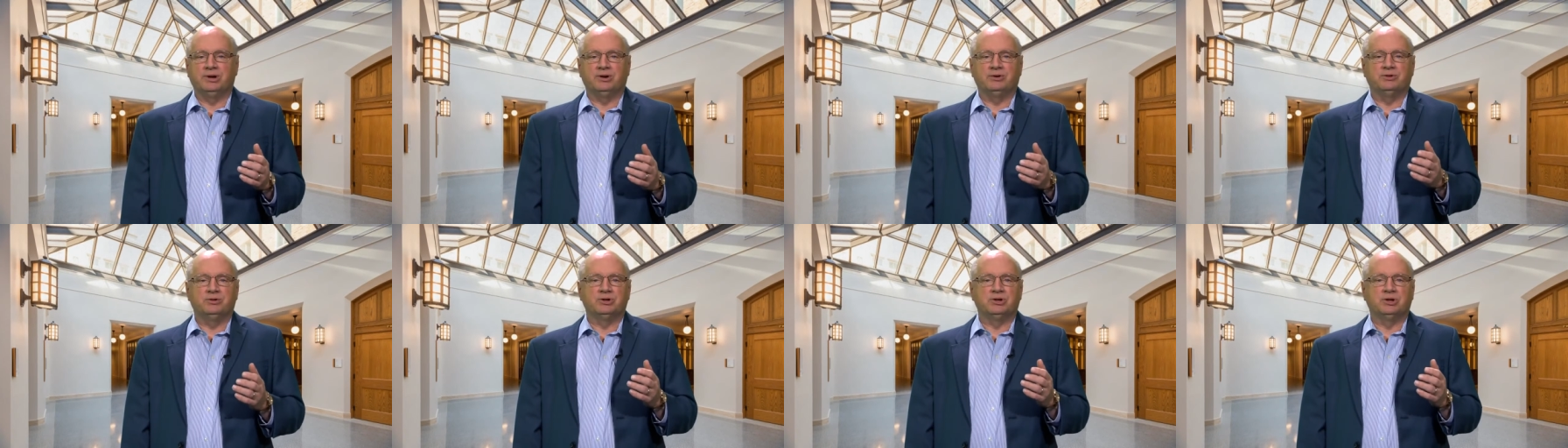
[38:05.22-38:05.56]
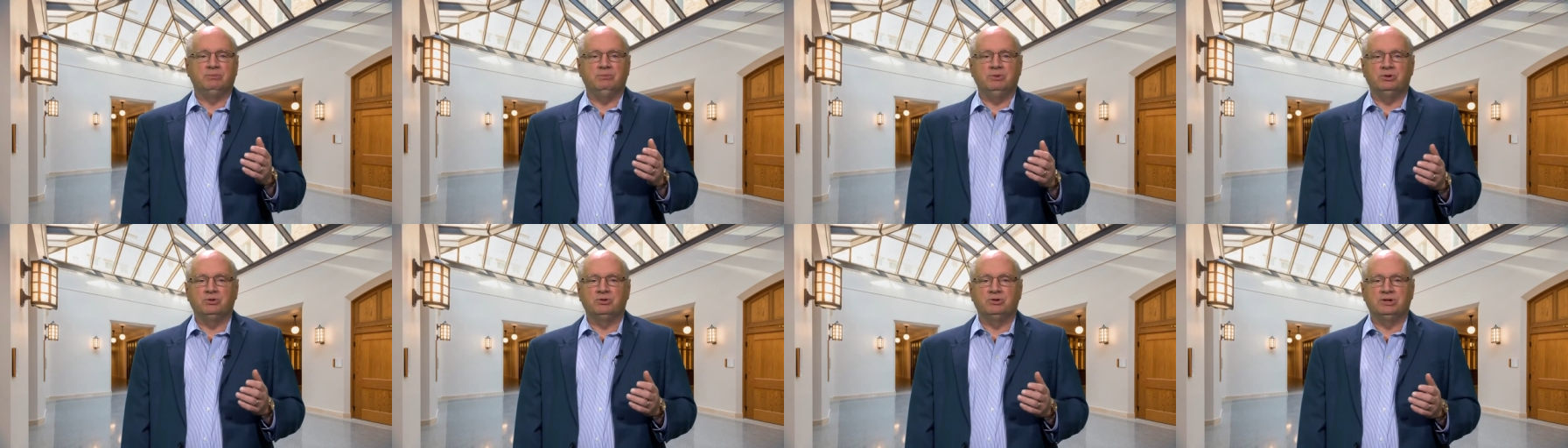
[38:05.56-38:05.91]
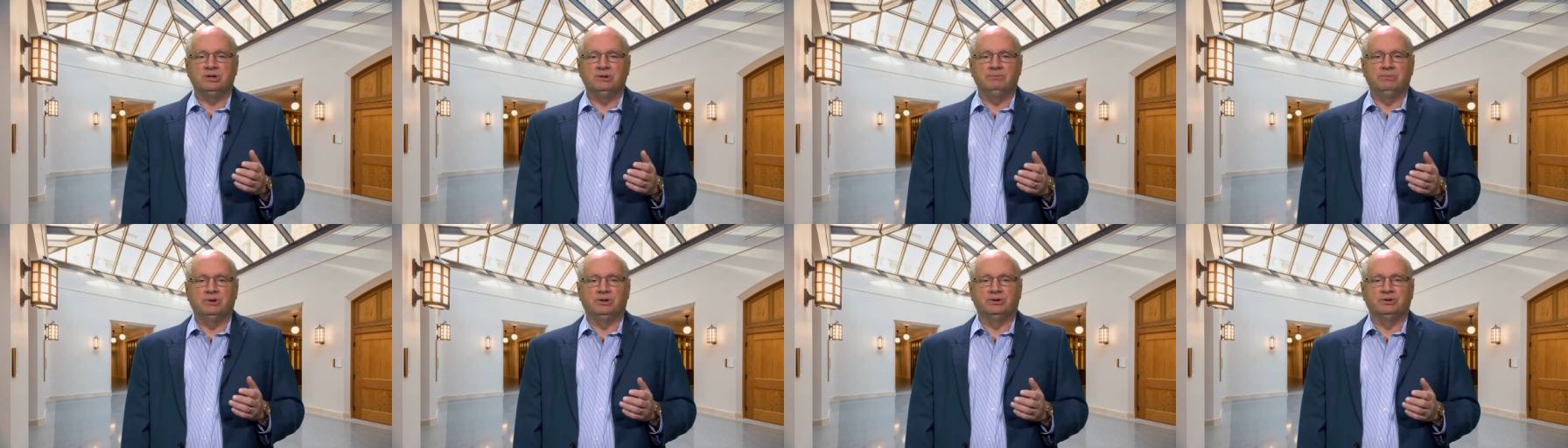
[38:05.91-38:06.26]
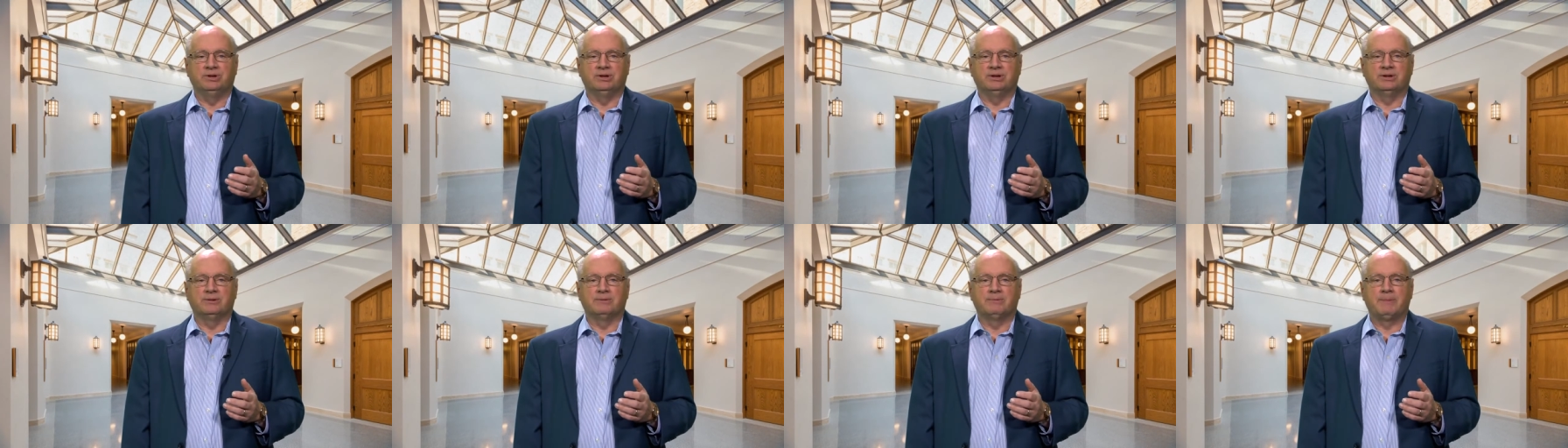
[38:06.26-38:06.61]
and community
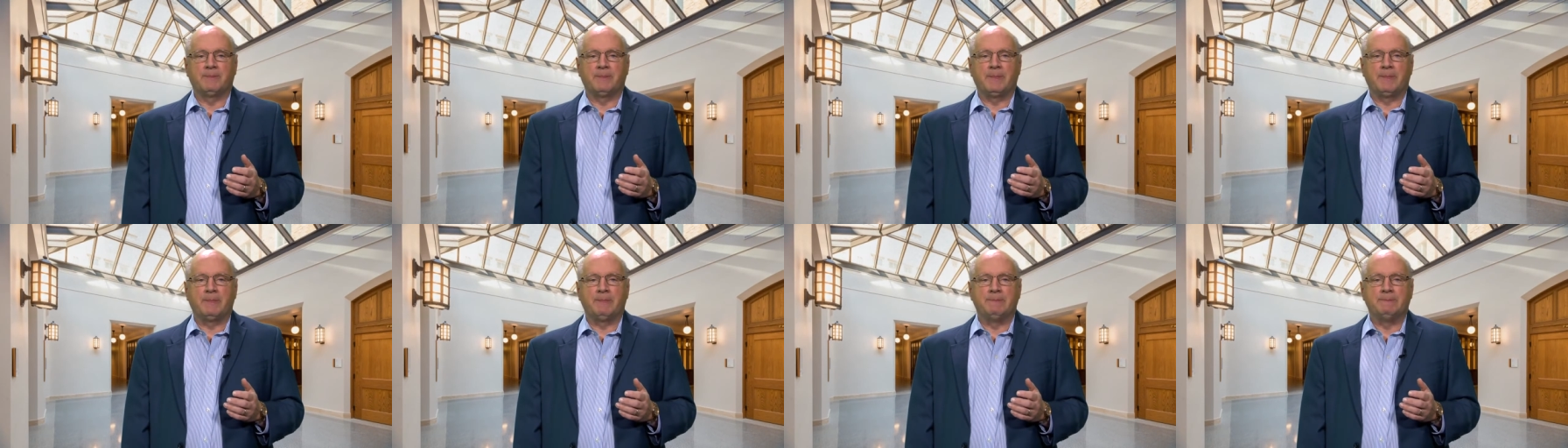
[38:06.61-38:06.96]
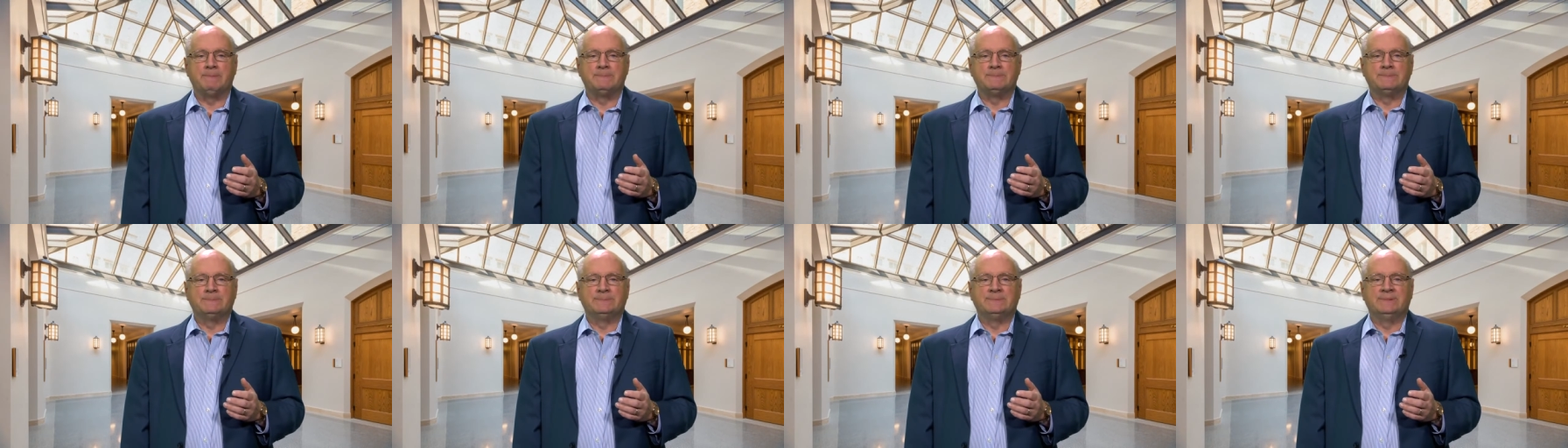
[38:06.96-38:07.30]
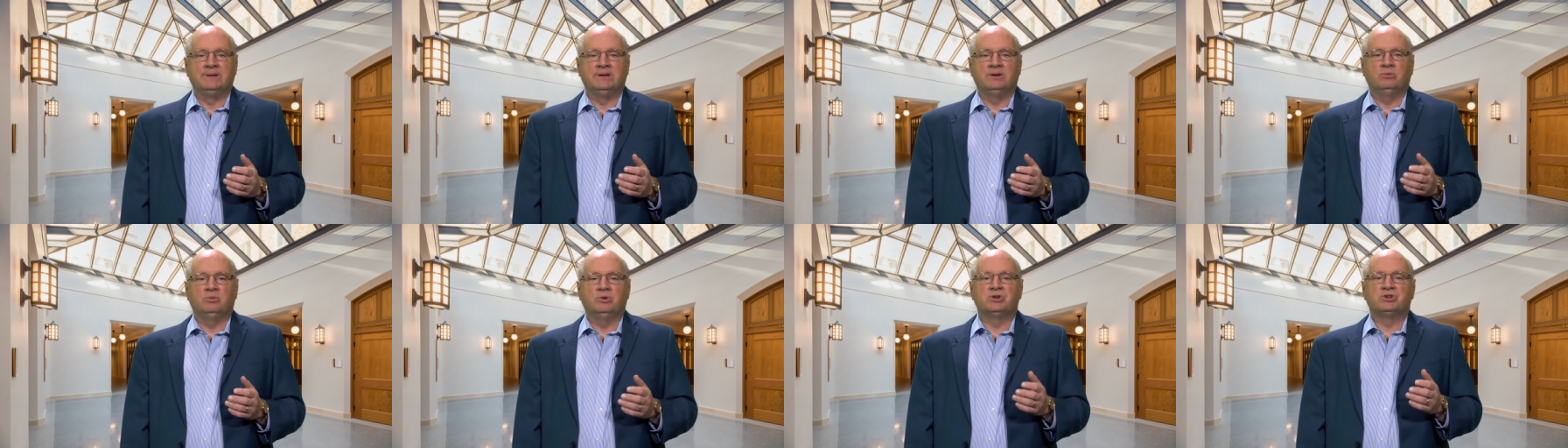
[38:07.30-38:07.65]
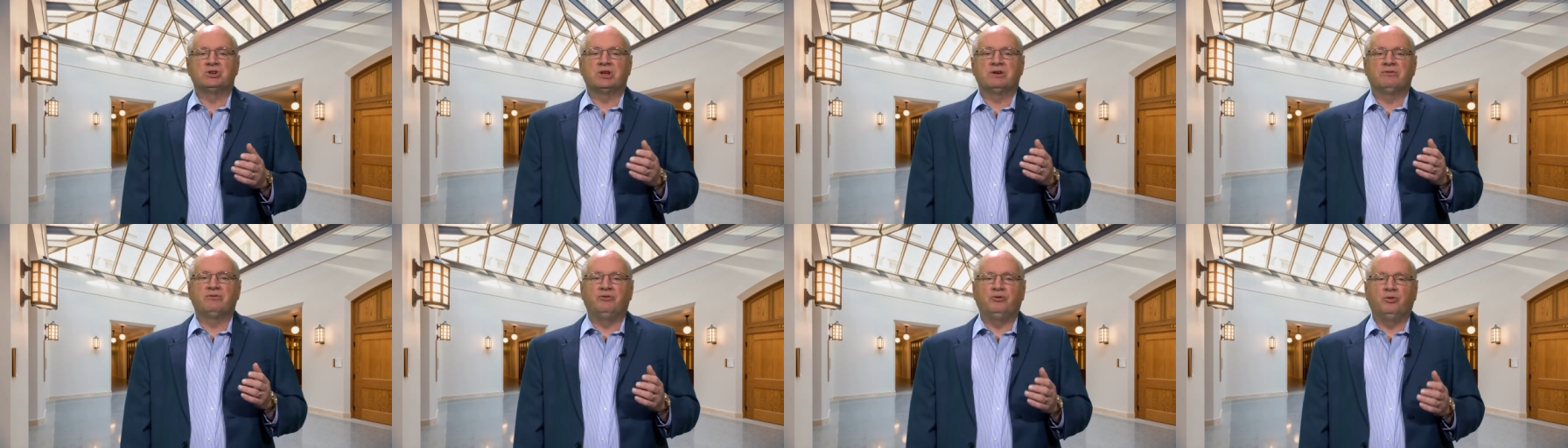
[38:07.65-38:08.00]
building, which
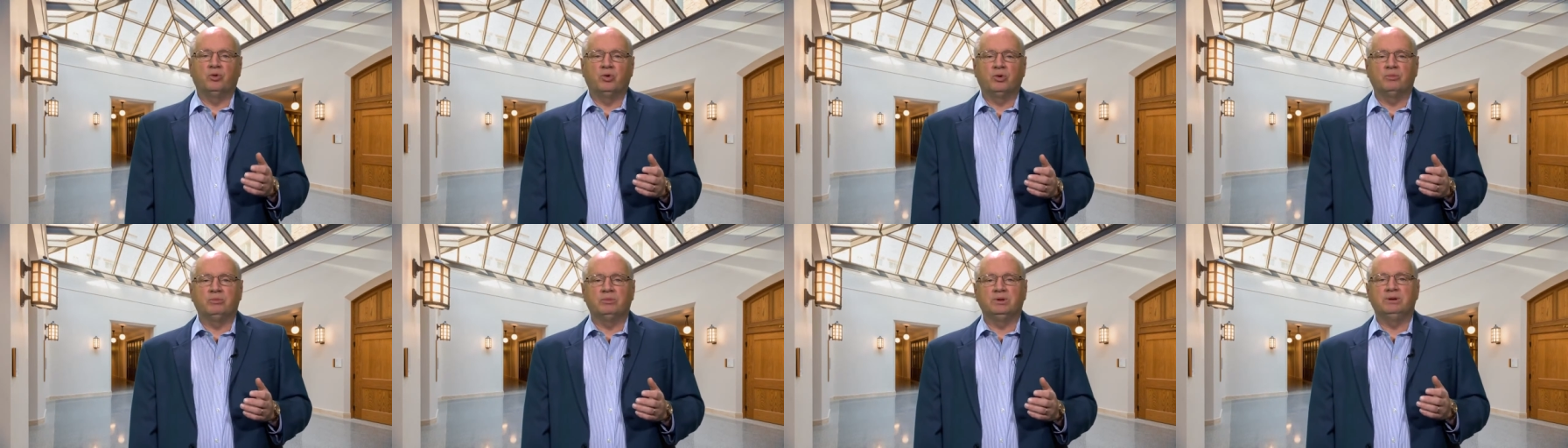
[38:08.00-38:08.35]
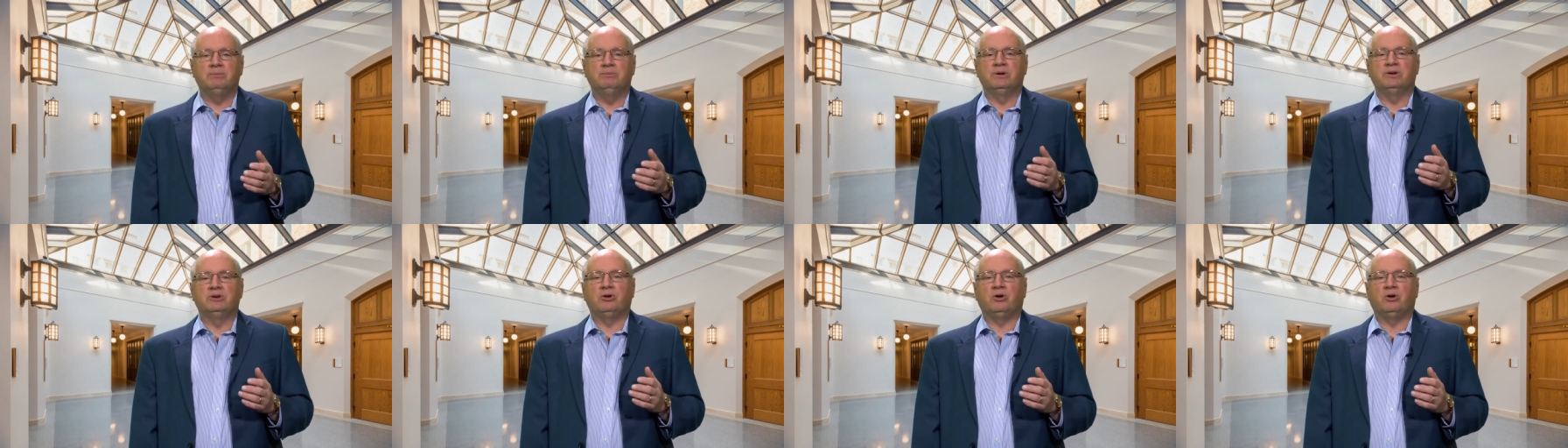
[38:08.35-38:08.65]
had formerly been